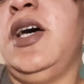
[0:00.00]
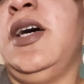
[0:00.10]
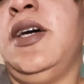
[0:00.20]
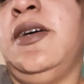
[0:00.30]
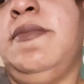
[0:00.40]

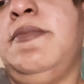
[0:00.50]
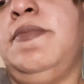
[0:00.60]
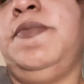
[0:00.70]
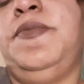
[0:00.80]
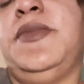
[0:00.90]

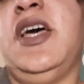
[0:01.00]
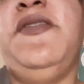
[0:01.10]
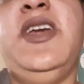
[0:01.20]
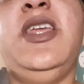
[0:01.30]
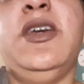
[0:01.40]
a
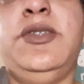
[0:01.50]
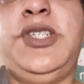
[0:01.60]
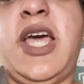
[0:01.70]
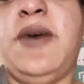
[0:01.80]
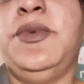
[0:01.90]
video
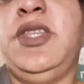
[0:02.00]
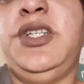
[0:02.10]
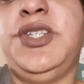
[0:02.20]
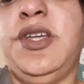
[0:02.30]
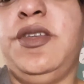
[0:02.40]
chat with
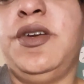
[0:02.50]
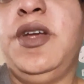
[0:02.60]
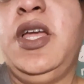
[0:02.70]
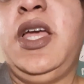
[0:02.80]
each other,